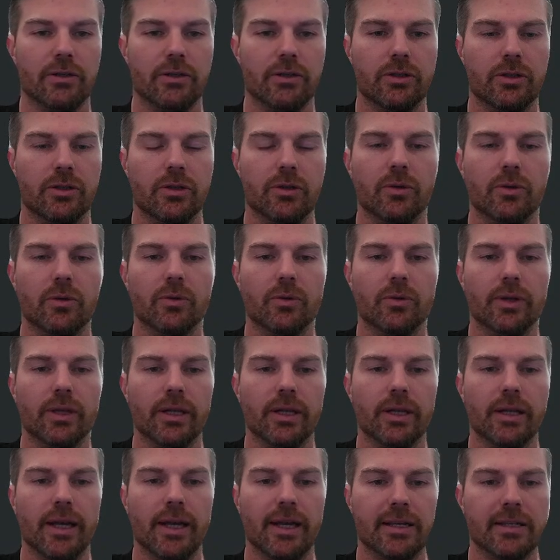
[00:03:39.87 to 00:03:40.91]
to
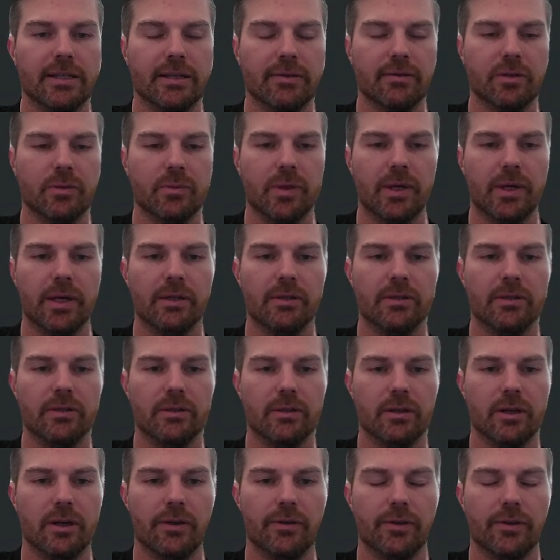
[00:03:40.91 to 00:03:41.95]
the ace of spades
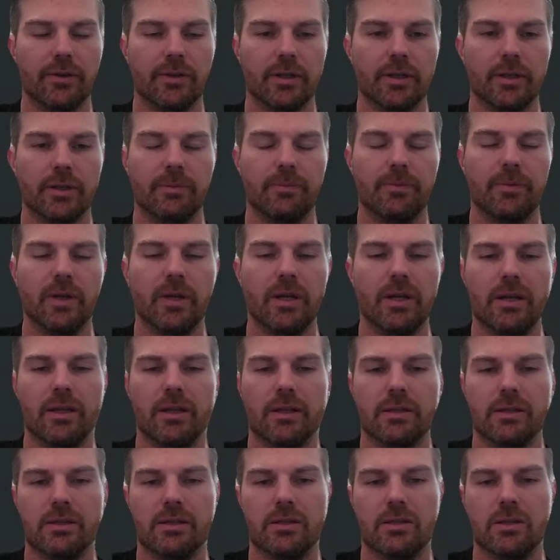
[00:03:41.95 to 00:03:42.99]
on the turn,
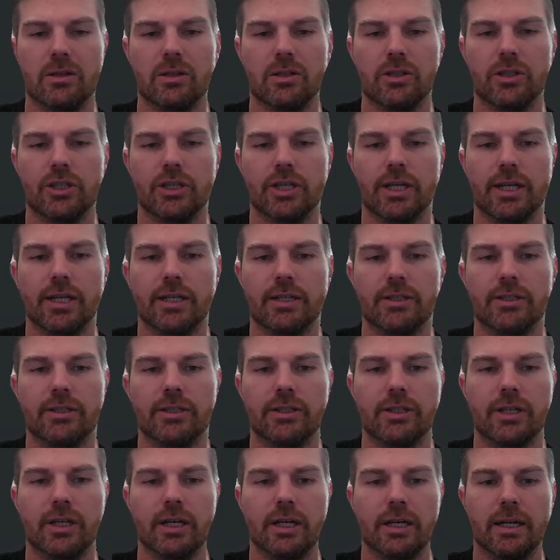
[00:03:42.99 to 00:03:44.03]
this is going to
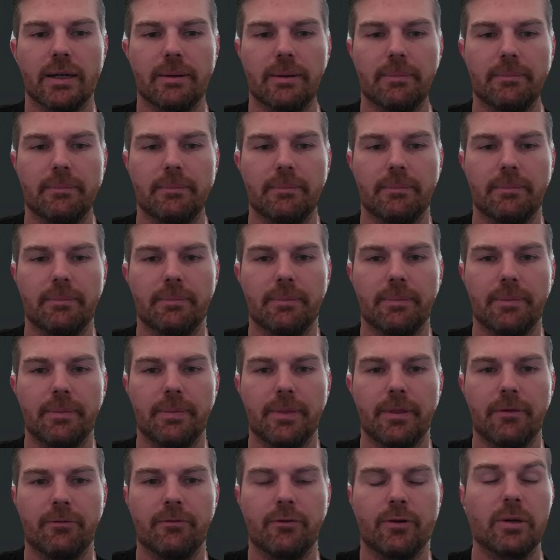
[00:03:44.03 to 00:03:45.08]
change
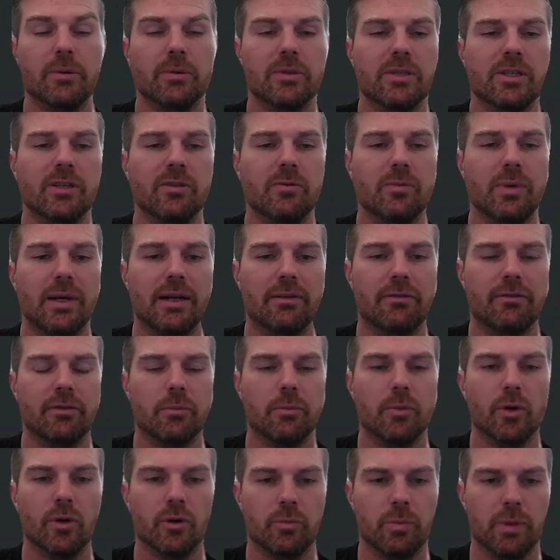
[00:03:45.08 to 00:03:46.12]
the frequency of betting from
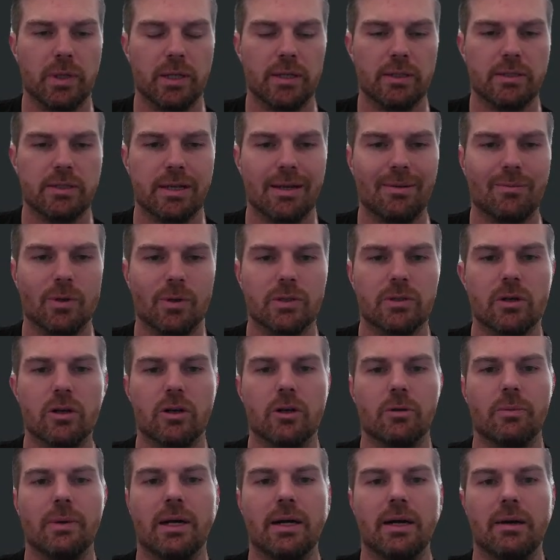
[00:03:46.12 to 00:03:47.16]
both players, and we'll talk
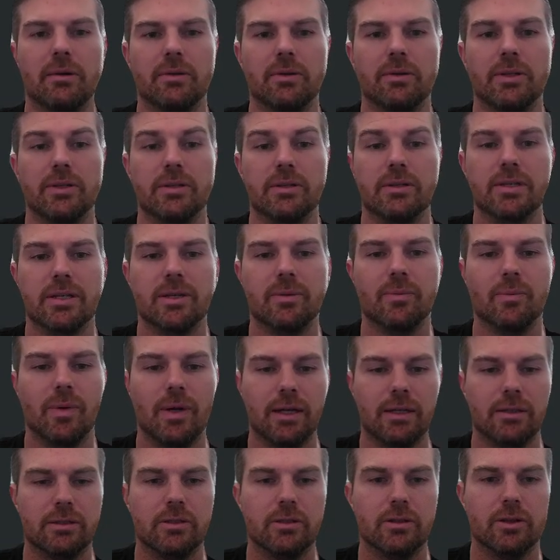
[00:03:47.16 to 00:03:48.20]
about how this is
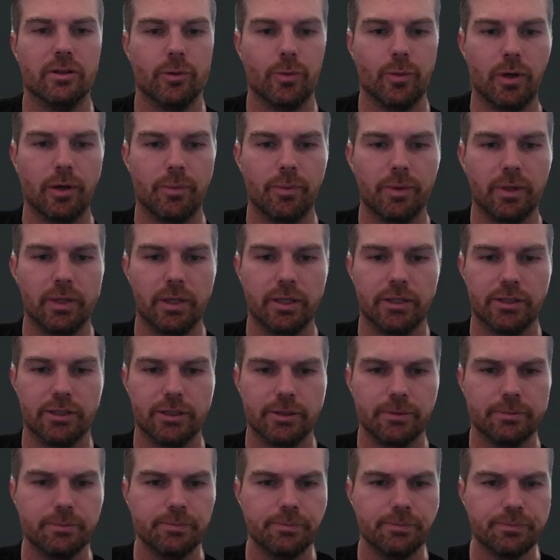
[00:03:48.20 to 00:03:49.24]
impacted on the
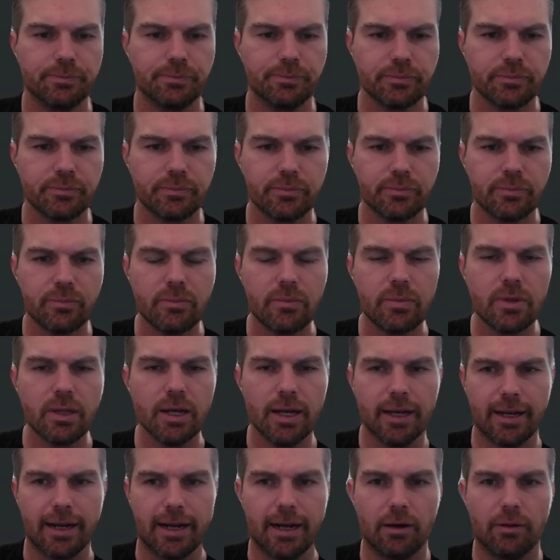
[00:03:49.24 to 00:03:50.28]
population
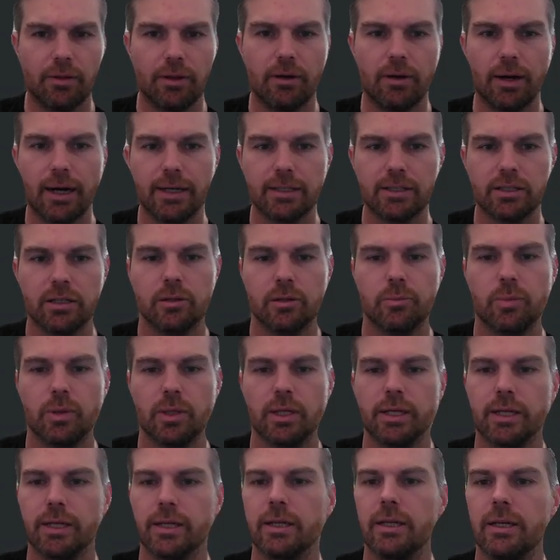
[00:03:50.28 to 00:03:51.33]
and how they're actually
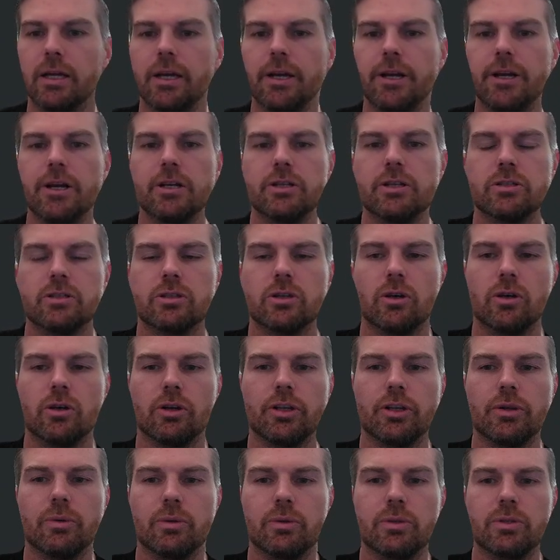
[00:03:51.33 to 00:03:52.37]
playing. So
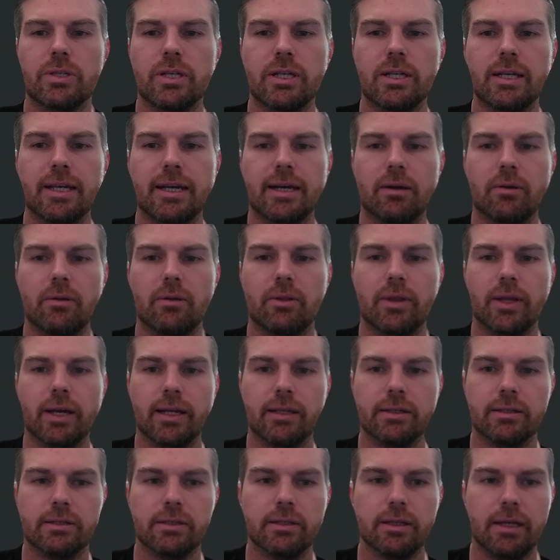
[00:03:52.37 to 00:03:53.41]
you will see now
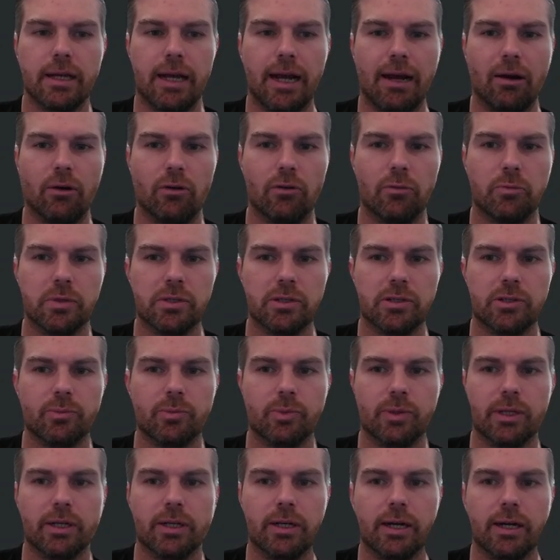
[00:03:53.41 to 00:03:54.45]
that our position
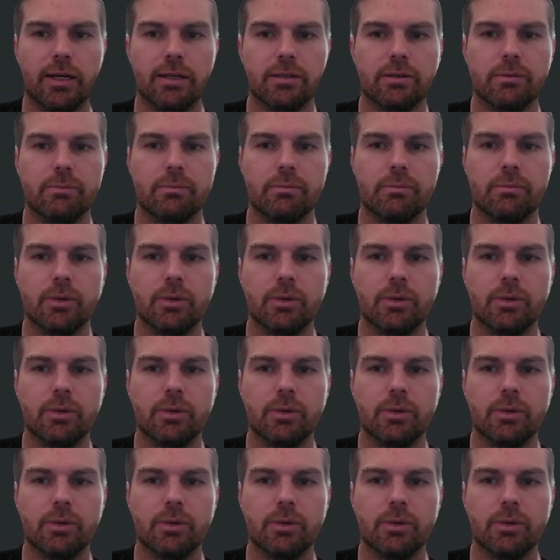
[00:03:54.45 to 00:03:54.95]
player has a